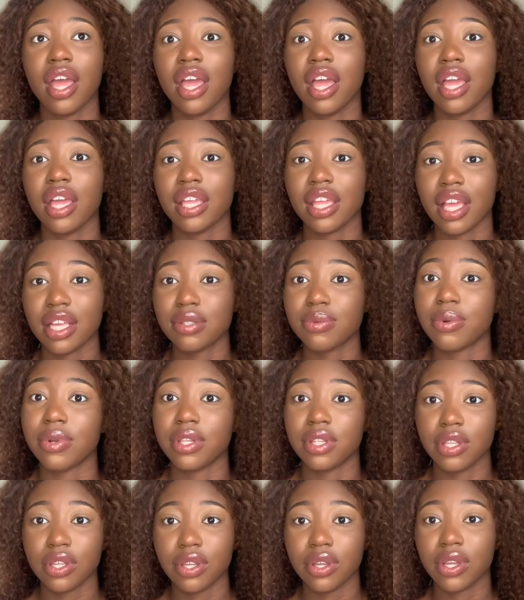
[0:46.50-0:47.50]
Yes, we're in
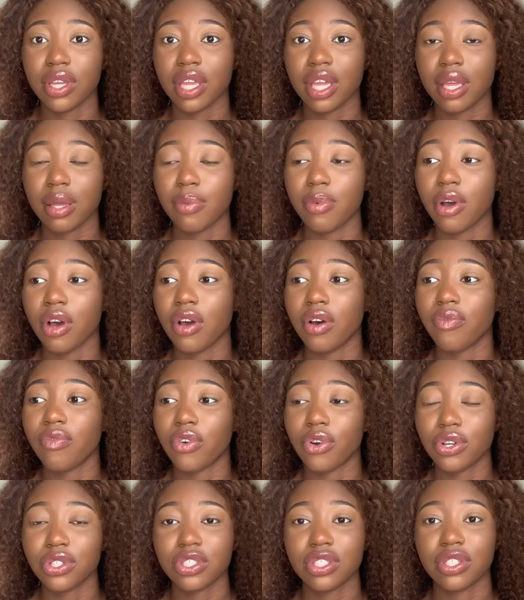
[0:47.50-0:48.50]
the UK, but
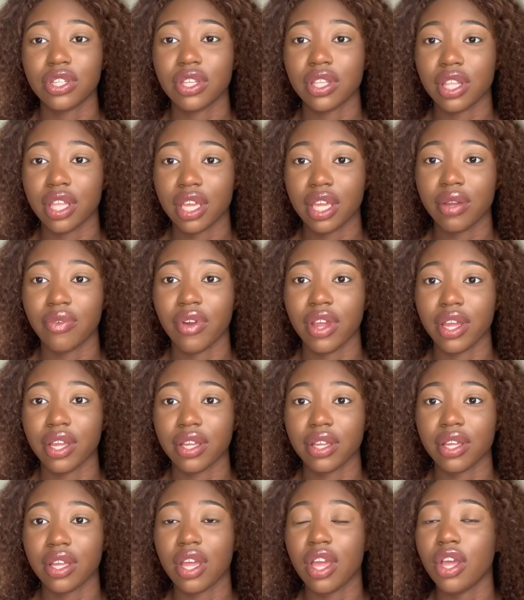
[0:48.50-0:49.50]
unfortunately, right,
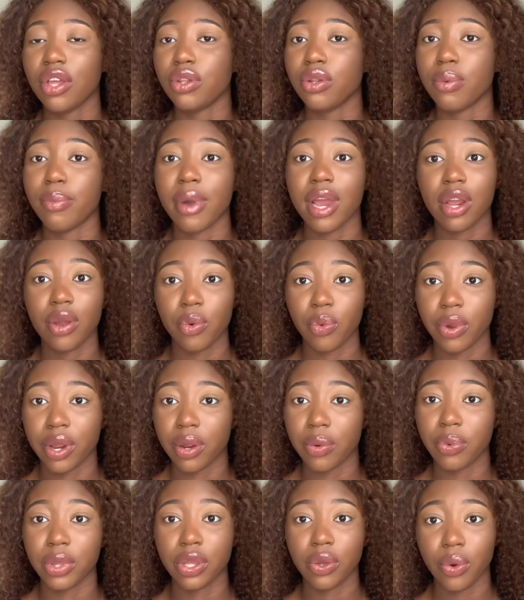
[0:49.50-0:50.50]
no matter where
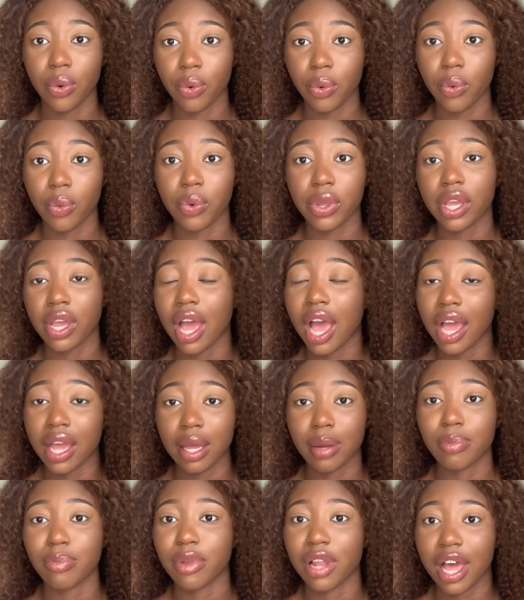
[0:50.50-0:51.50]
we go, I
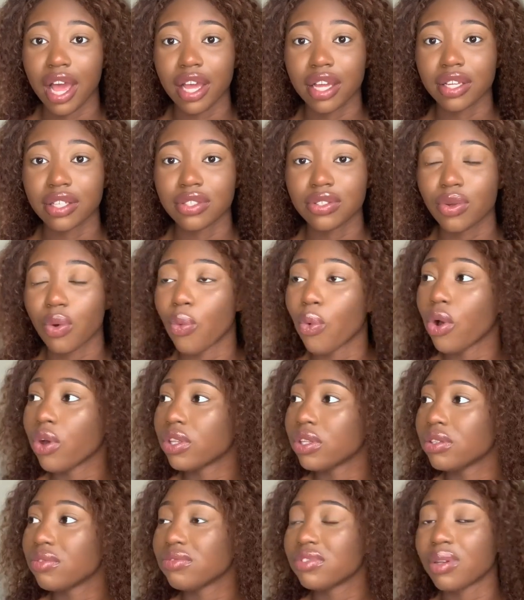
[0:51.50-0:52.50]
am Black. So what
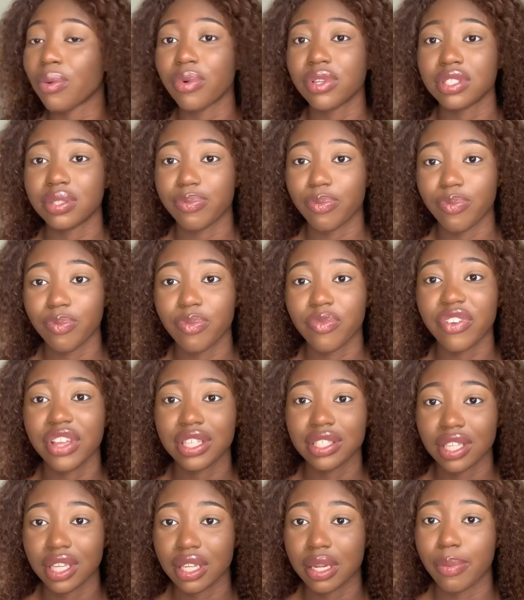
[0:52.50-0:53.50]
someone's
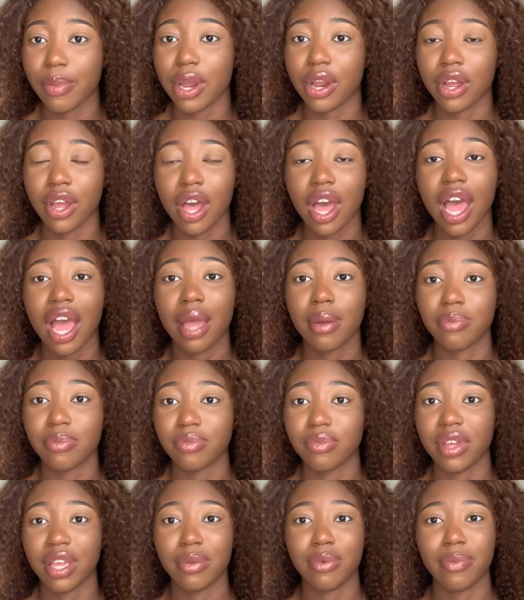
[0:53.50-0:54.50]
facing in America, I'm
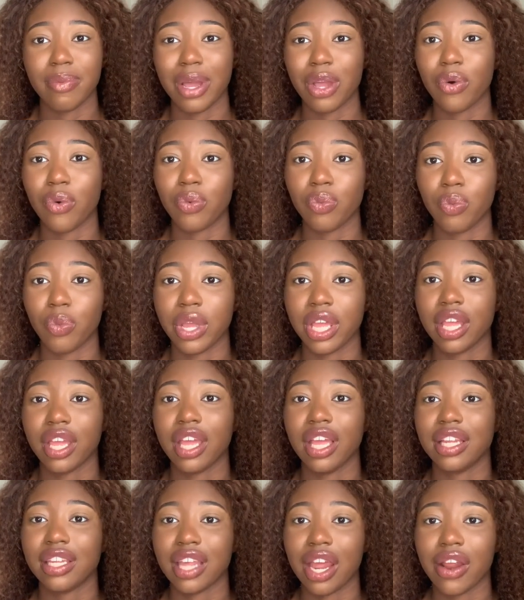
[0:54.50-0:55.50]
in my own way
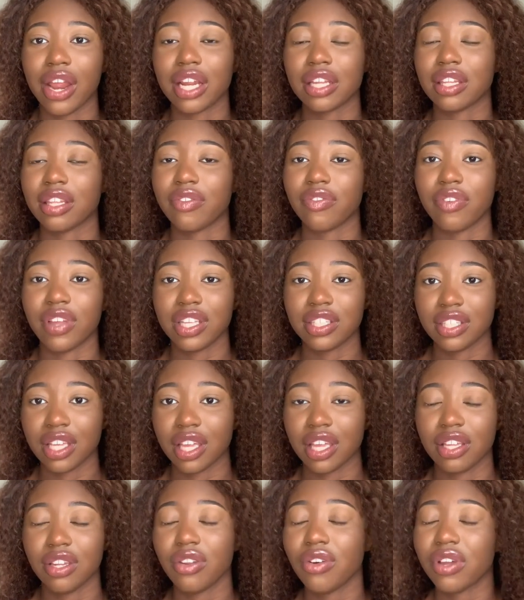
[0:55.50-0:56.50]
indirectly facing
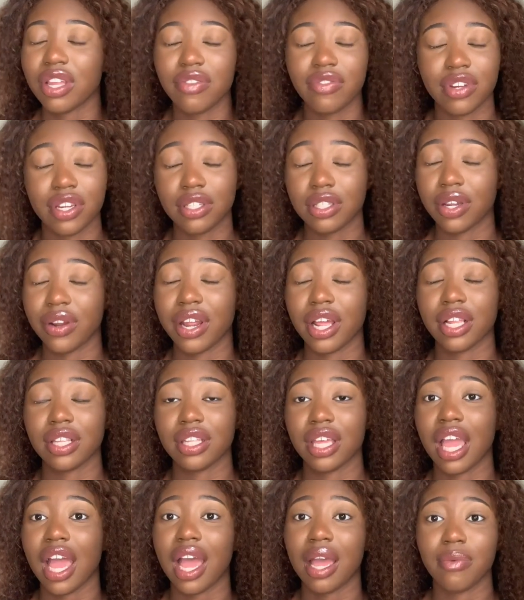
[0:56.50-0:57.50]
it. Not even
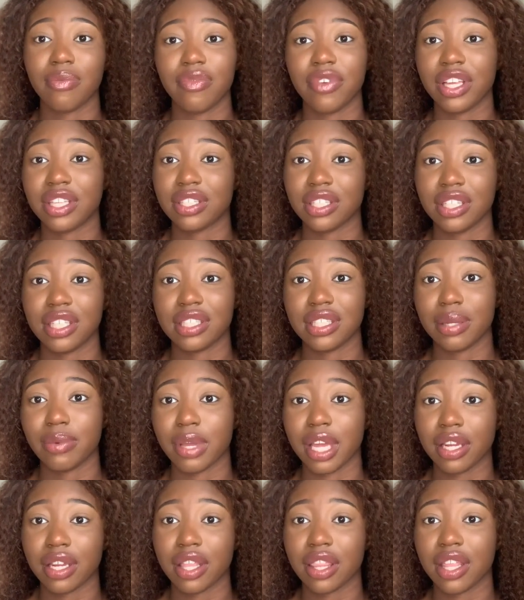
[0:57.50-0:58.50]
indirectly, I'm facing the same
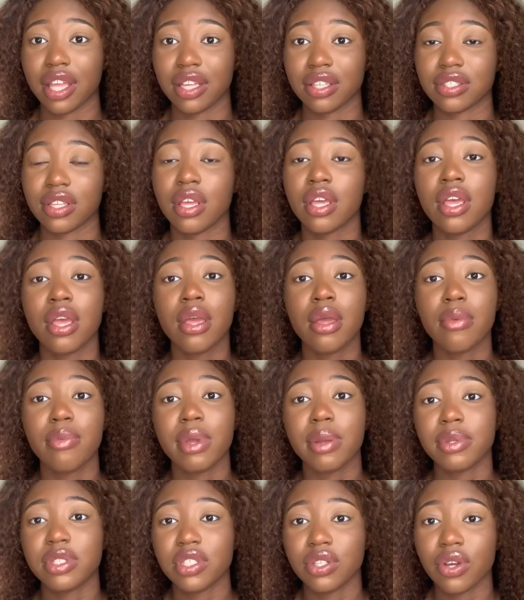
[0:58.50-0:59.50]
kind of things.
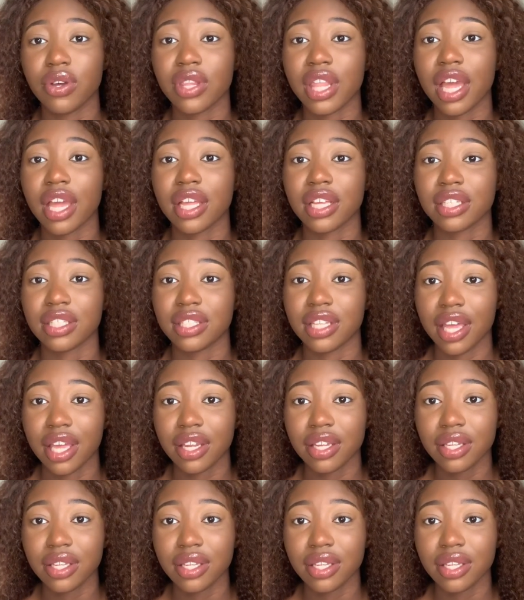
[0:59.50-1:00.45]
Maybe to not that extent,